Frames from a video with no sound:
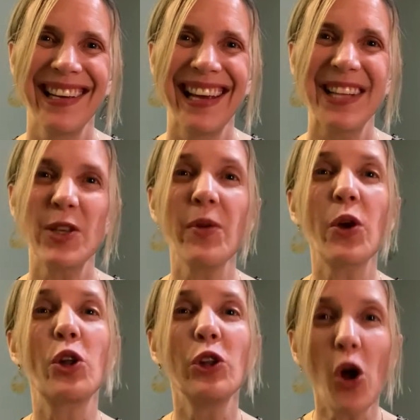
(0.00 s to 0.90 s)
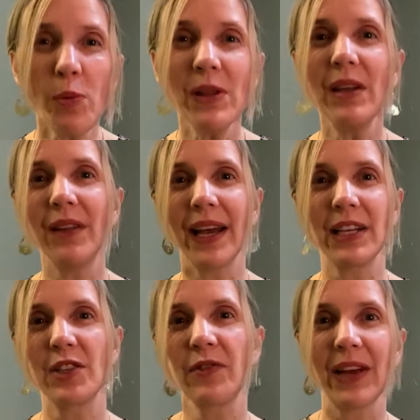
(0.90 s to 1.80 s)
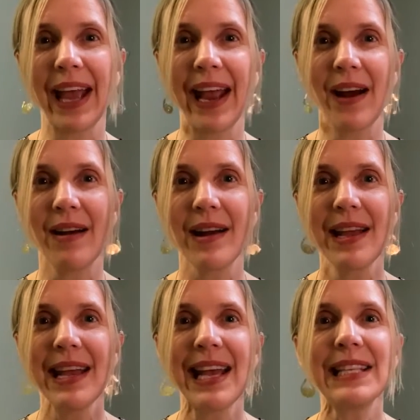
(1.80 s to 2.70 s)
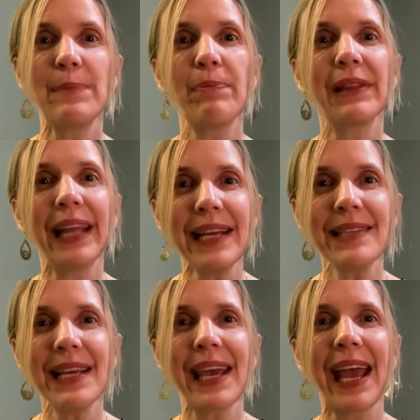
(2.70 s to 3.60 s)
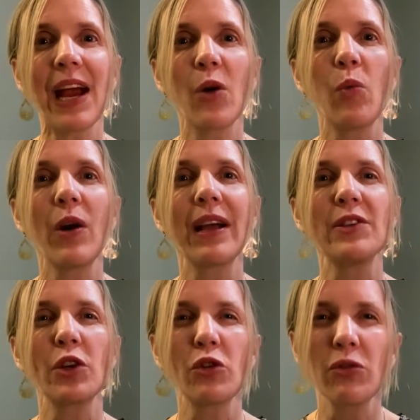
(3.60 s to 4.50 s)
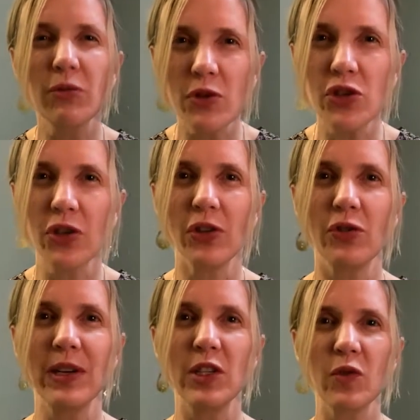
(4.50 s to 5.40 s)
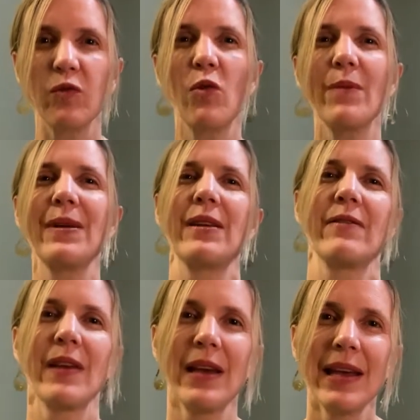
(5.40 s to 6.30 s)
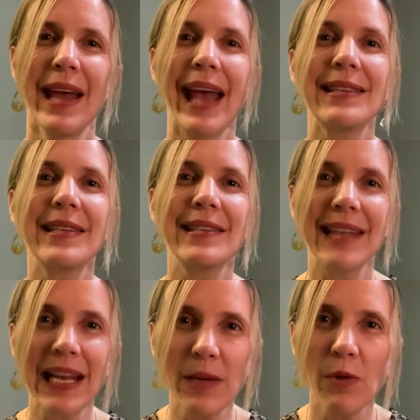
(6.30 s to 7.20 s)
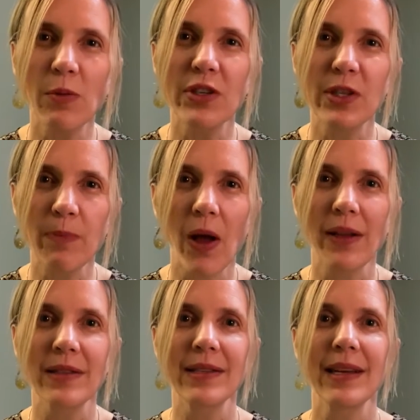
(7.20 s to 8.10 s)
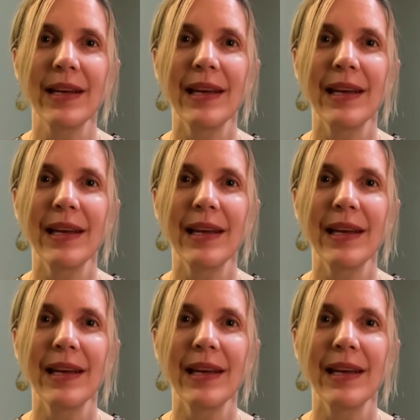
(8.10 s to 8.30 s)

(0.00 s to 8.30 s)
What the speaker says: And so the Global Alliance for Care is placing care work as a crucial, transformative, and sustainable response